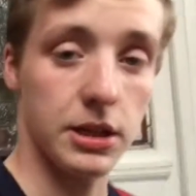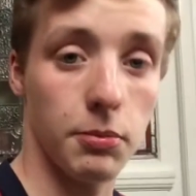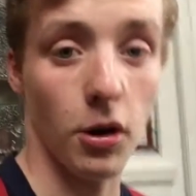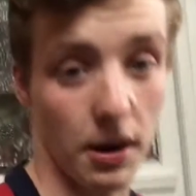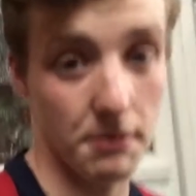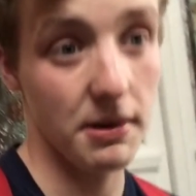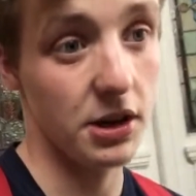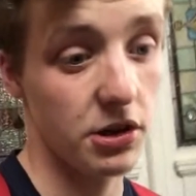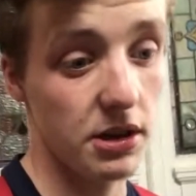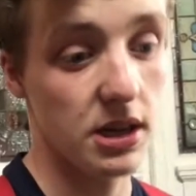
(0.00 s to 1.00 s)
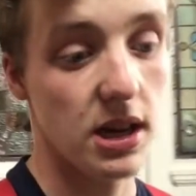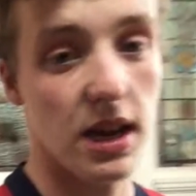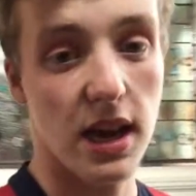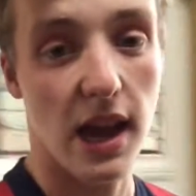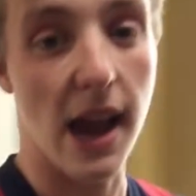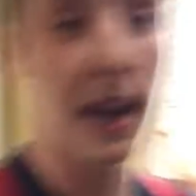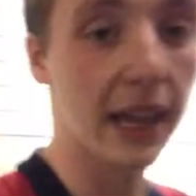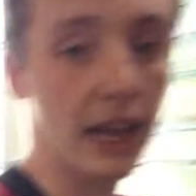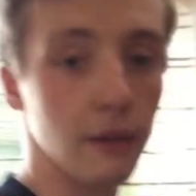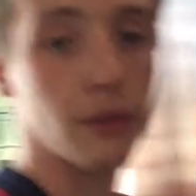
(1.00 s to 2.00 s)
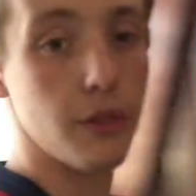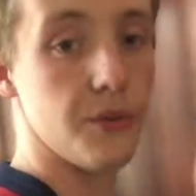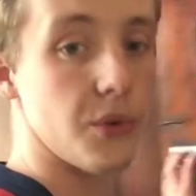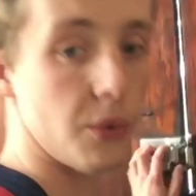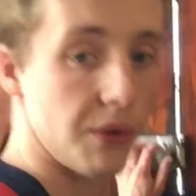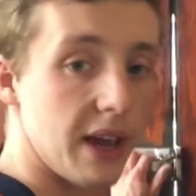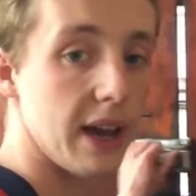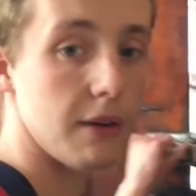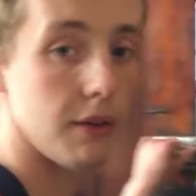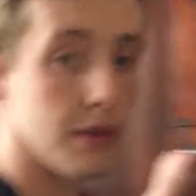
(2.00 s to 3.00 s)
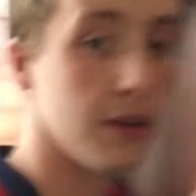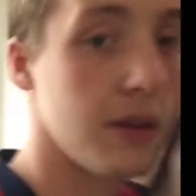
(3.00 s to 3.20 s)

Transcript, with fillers: support and I'm literally heading out the door now.